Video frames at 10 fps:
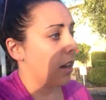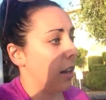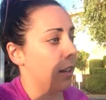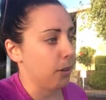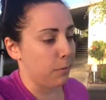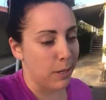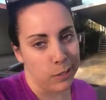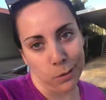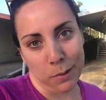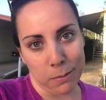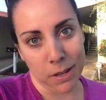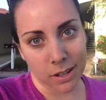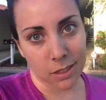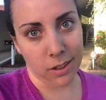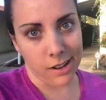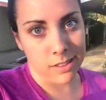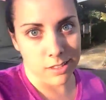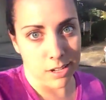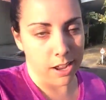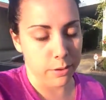Um, and so maybe he thought
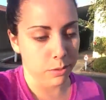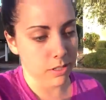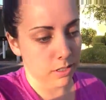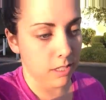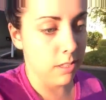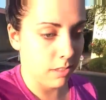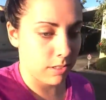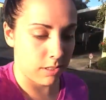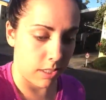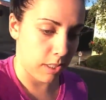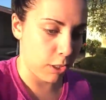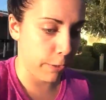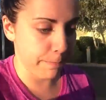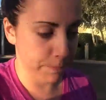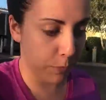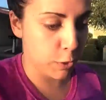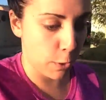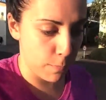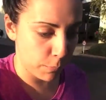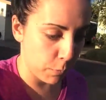that I was the solicitor.
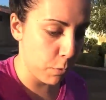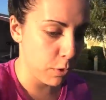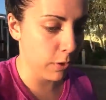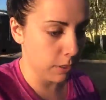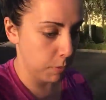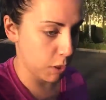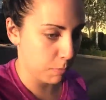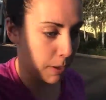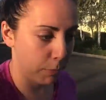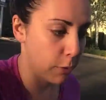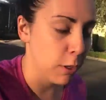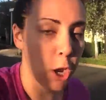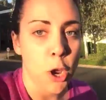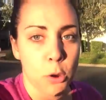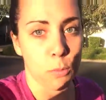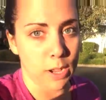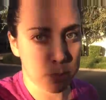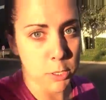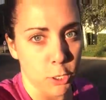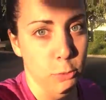So we'll go get a piece of paper, write
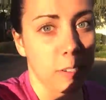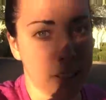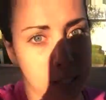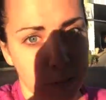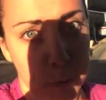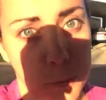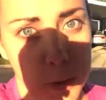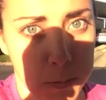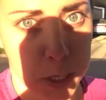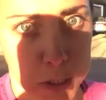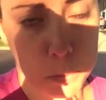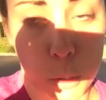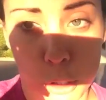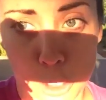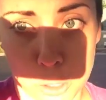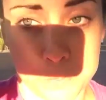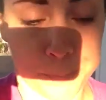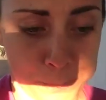him a note, and leave it for him on his porch.